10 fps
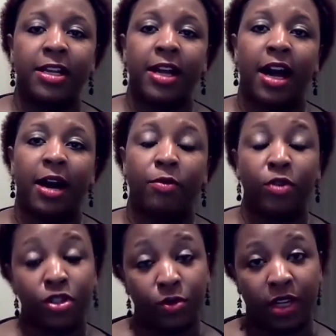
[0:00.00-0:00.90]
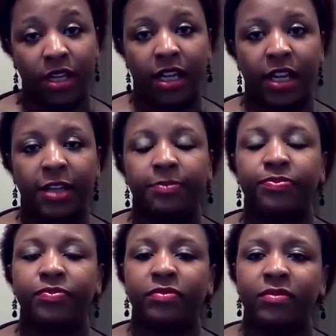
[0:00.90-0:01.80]
what you can eat.
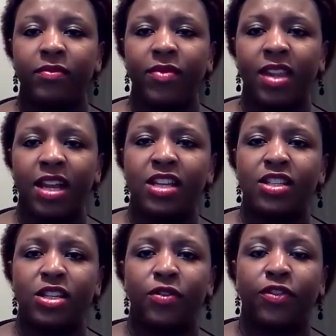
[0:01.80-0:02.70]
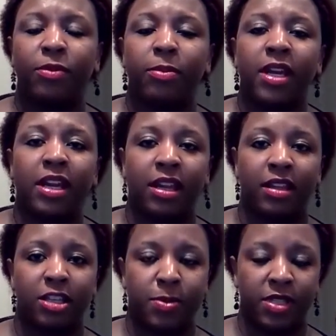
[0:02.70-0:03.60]
So for me,
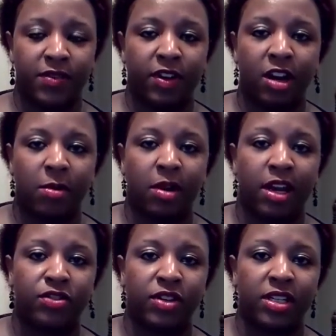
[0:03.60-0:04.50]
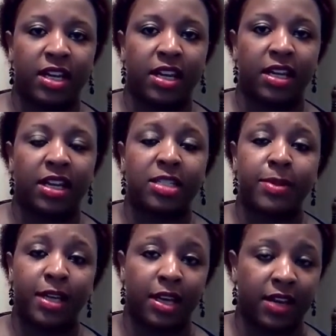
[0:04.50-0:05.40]
the specific carbohydrate diet has
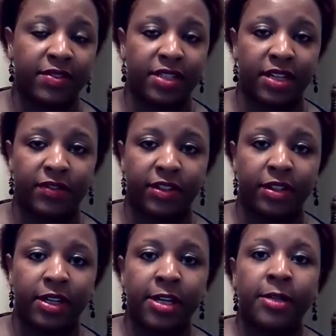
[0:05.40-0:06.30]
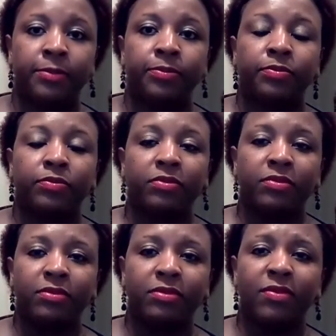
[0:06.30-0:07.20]
been a lifesaver.
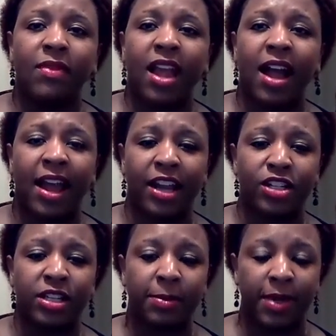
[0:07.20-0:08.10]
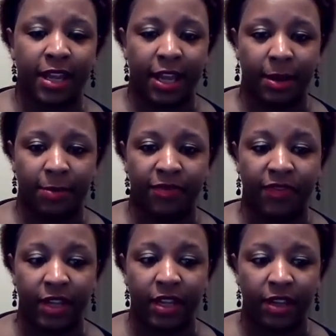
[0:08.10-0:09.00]
I actually became
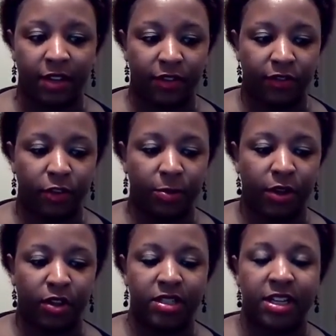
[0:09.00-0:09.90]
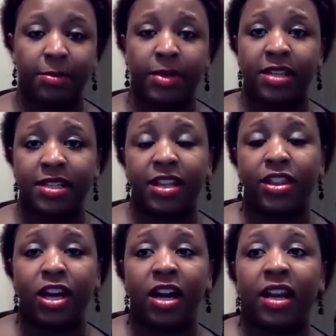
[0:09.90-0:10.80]
vegan for a period of time because I
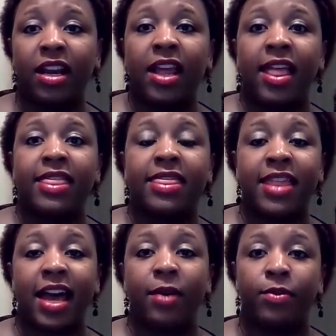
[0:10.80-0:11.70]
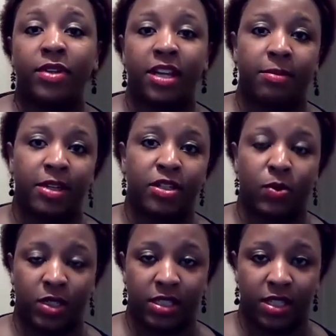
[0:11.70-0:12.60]
thought that would get me
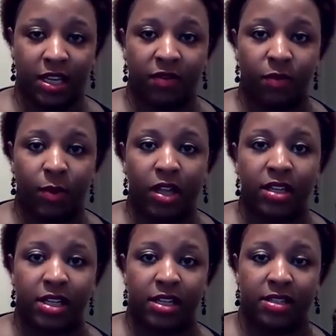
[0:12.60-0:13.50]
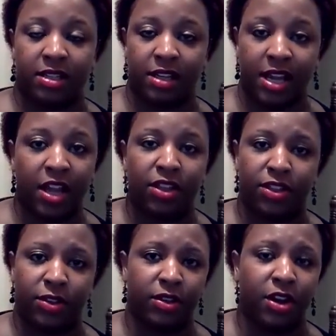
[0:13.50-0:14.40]
to a state of wellness and health
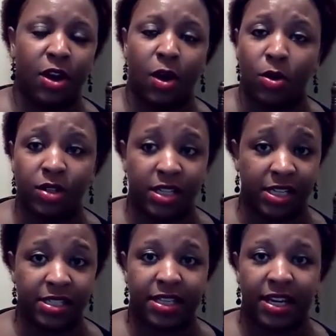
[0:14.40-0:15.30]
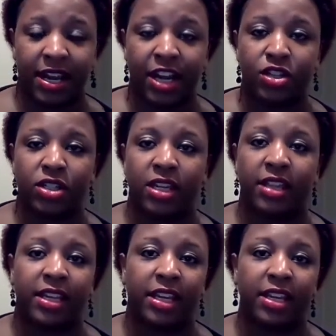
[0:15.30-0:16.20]
and wholeness. And actually, at
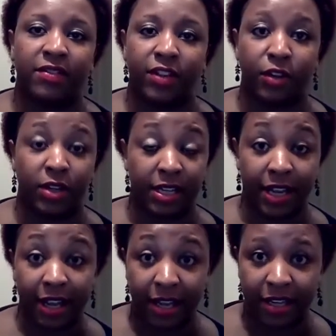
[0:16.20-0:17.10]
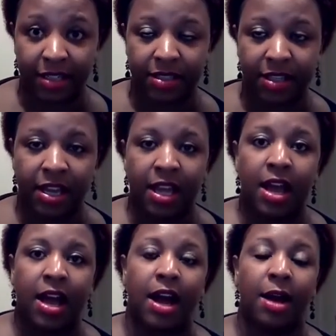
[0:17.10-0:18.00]
the end of 30 days,
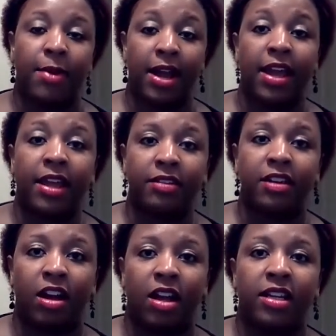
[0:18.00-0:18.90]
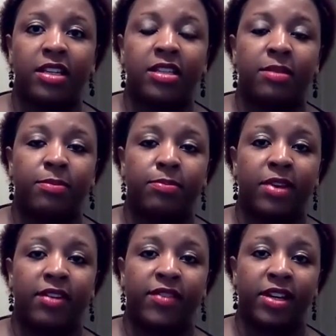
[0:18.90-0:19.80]
I had gone into
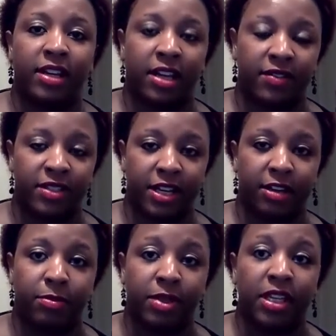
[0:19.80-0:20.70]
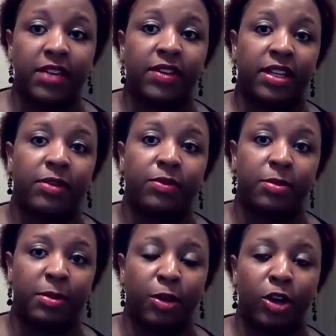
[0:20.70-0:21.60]
a vegan lifestyle believing it would
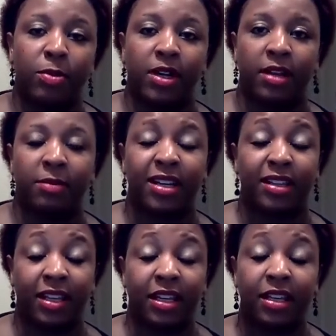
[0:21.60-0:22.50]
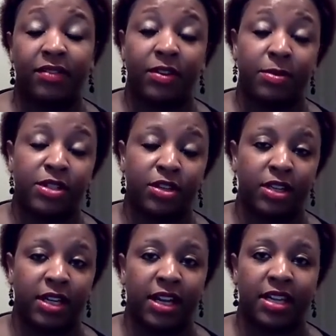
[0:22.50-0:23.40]
be permanent. But at the end of almost
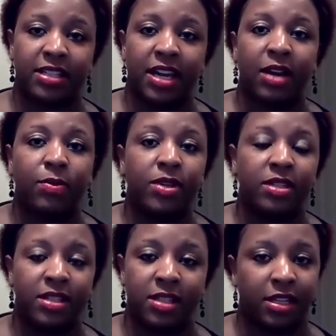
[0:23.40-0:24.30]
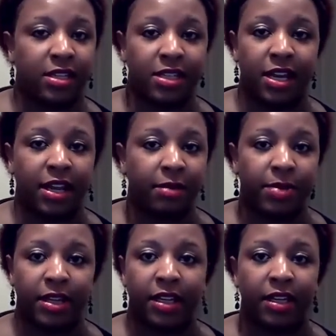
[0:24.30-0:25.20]
30 days, I was the sickest I had
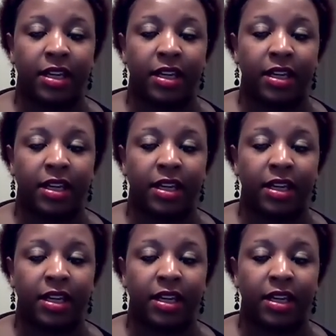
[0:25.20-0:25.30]
been